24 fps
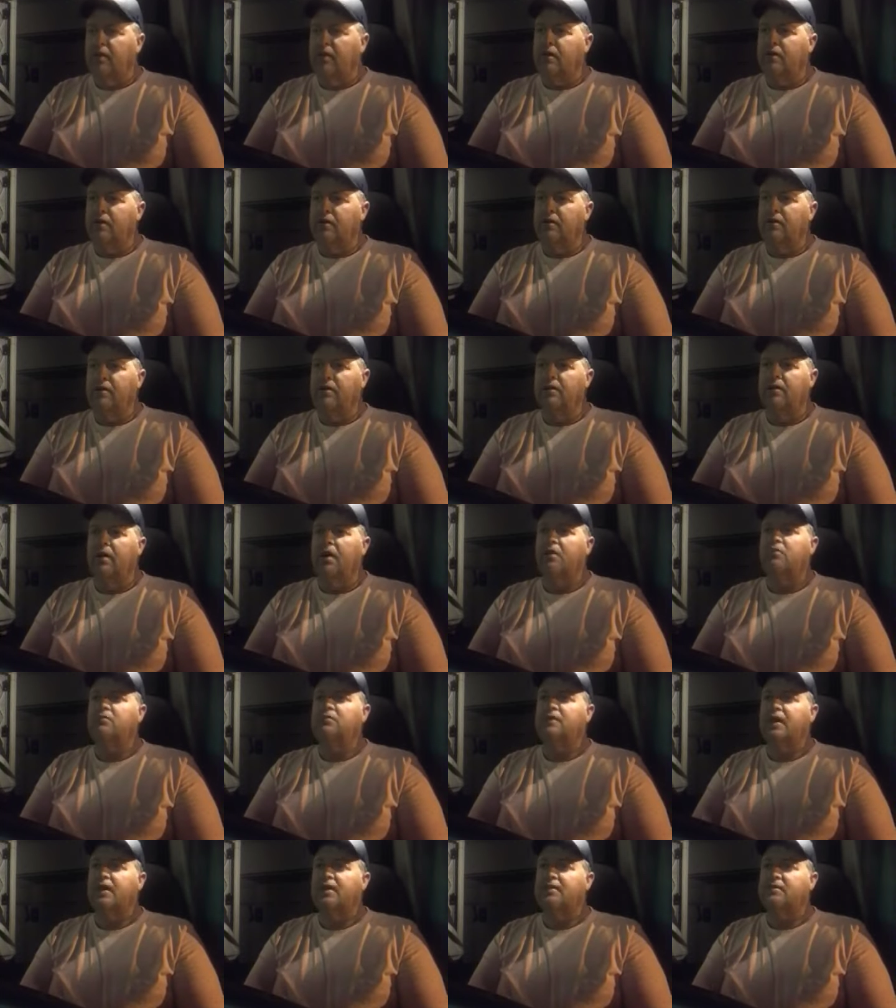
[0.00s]
And I
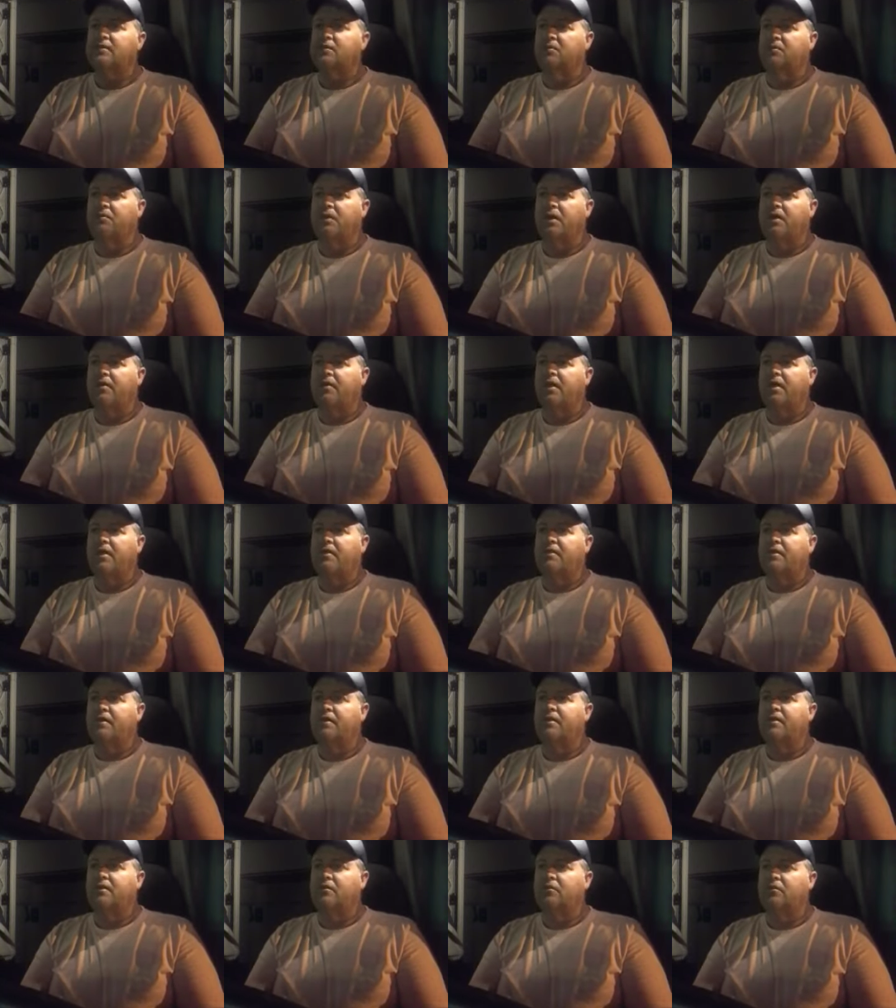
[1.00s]
was asking about that, and
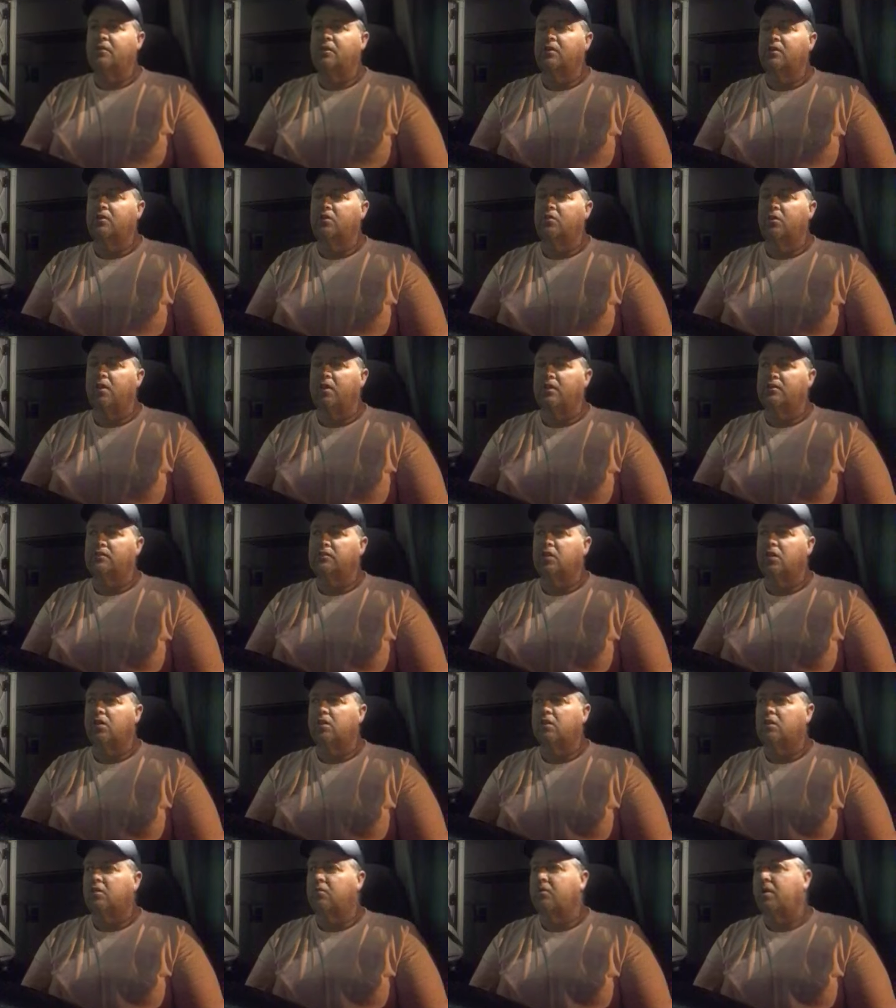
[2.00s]
they didn't really know what I was
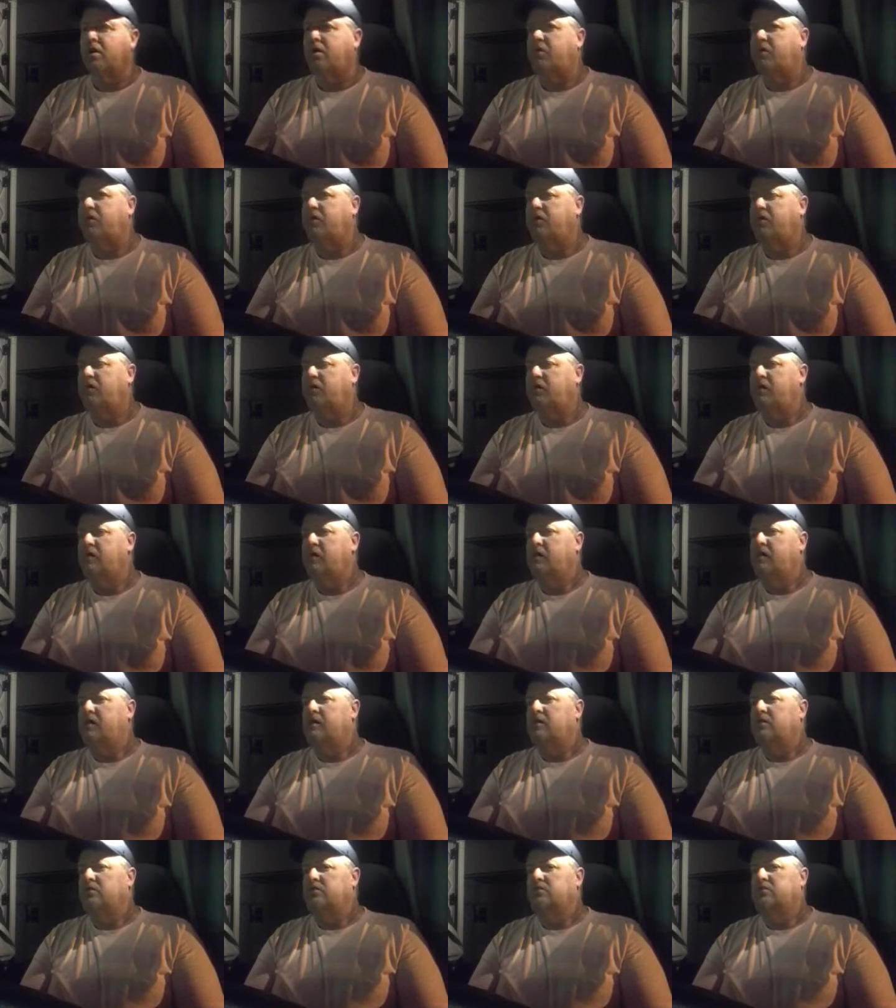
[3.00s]
talking about.
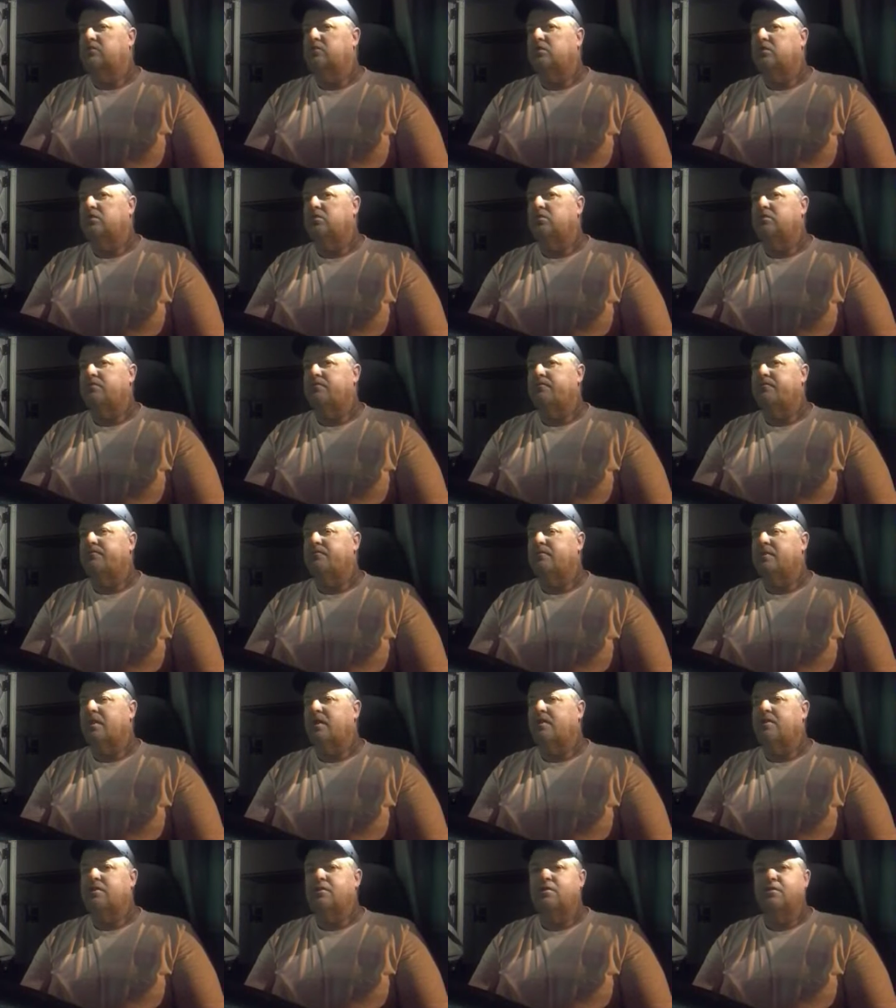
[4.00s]
So
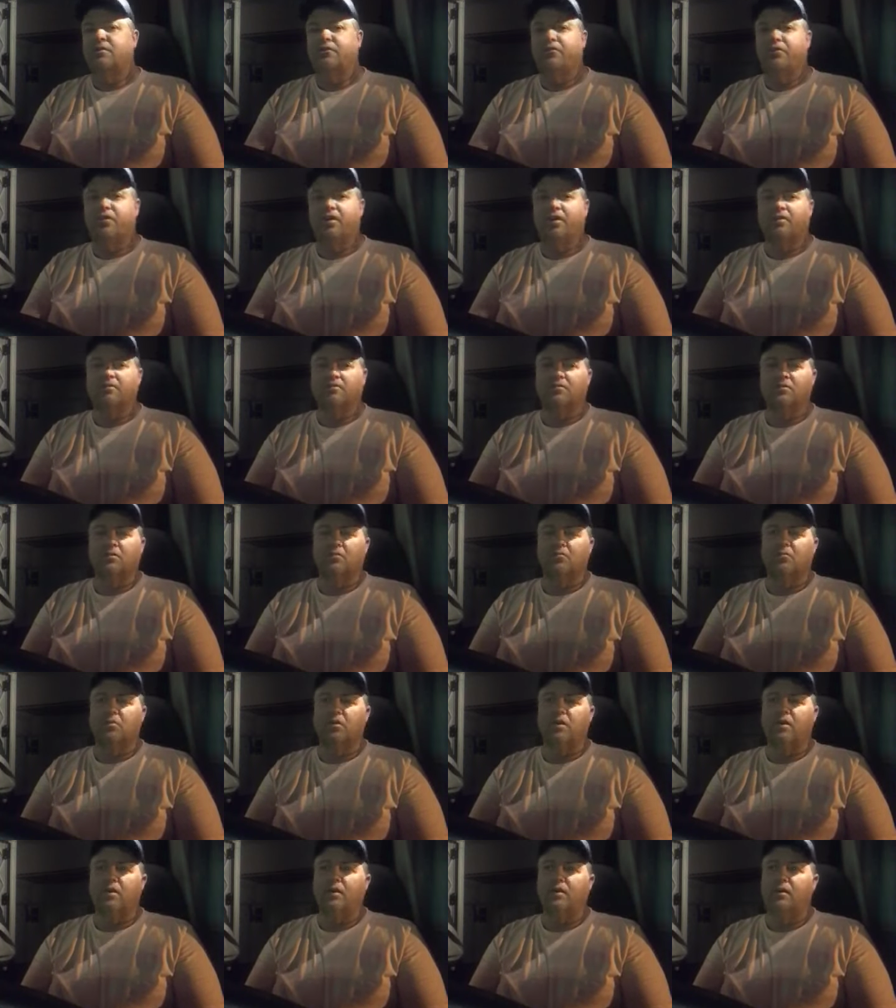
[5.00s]
I need to figure out some
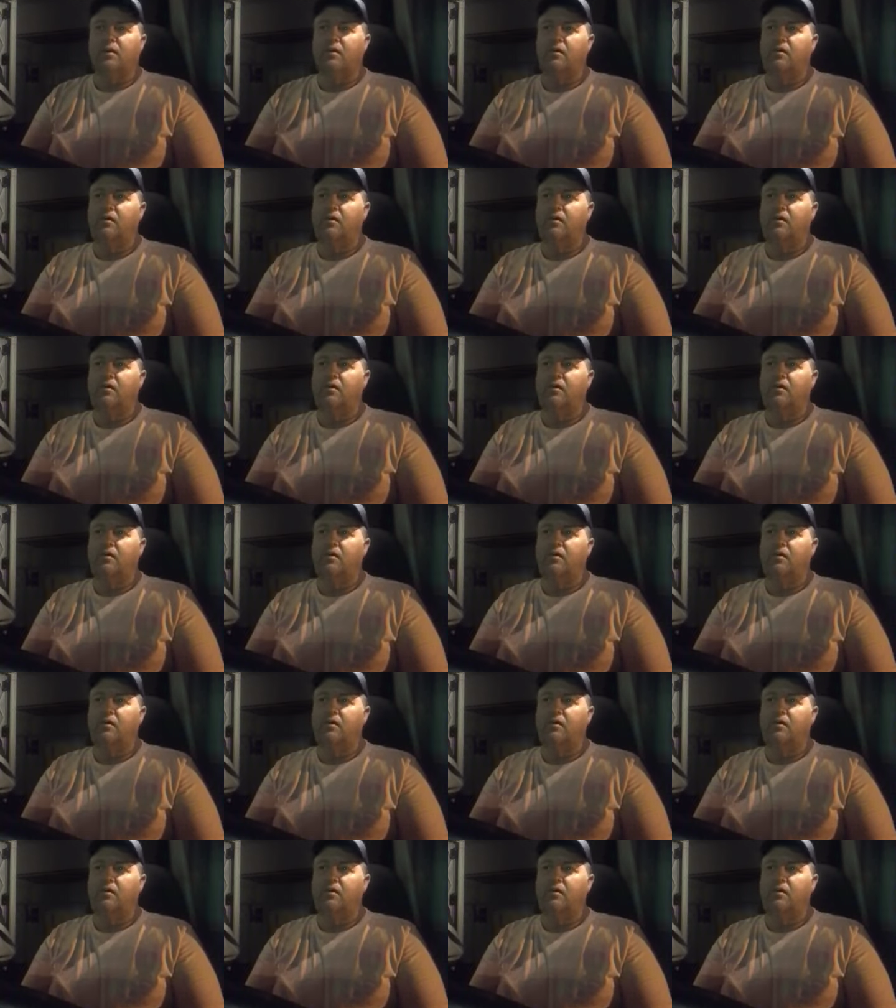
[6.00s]
way to